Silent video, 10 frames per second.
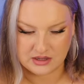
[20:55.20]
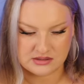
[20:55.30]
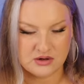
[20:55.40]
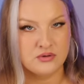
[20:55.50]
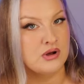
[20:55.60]
because
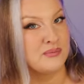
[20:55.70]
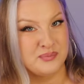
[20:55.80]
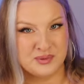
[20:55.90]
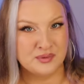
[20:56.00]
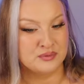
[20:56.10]
I know
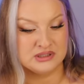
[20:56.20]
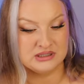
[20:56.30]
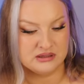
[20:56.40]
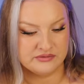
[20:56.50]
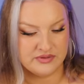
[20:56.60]
people really
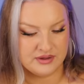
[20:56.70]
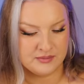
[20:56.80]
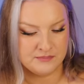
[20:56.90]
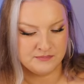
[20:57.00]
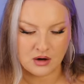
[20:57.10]
love
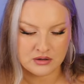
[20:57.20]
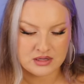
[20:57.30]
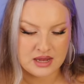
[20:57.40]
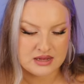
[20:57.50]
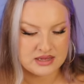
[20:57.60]
them.
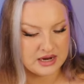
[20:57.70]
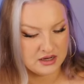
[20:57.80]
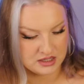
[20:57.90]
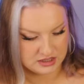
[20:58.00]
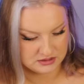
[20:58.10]
Cartier
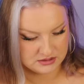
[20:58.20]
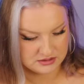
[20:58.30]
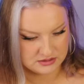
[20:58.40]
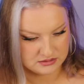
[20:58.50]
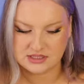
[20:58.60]
Carrot.
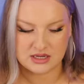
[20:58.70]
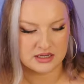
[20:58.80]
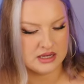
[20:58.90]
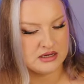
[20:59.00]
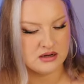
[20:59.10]
See,
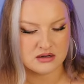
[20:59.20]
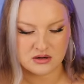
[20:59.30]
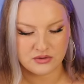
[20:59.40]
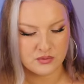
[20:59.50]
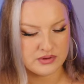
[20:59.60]
again,
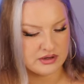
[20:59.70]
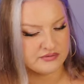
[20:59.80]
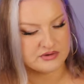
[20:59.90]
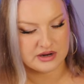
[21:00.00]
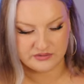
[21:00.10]
another one that
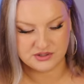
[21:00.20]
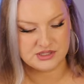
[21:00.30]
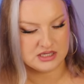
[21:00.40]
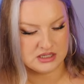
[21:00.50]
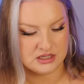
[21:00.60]
I've never
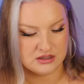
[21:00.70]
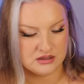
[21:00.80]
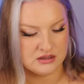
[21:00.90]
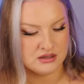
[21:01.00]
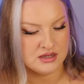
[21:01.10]
seen
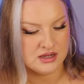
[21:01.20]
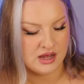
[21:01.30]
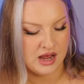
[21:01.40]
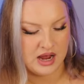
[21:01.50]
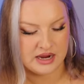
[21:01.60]
here.
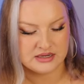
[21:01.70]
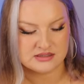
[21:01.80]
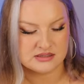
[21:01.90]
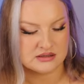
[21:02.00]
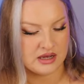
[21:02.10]

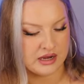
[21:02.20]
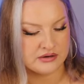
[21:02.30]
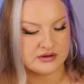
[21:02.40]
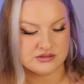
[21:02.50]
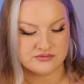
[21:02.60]
Hyacinth,
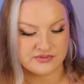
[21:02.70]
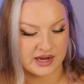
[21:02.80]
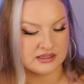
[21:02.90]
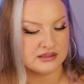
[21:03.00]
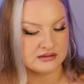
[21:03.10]
iris,
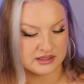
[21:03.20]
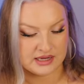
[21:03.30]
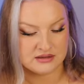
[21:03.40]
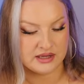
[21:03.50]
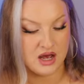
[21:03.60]
violet,
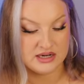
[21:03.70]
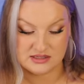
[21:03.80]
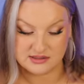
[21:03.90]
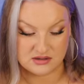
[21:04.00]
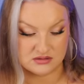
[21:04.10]
lang lang,
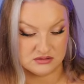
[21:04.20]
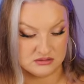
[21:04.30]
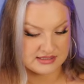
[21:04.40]
honeysuckle,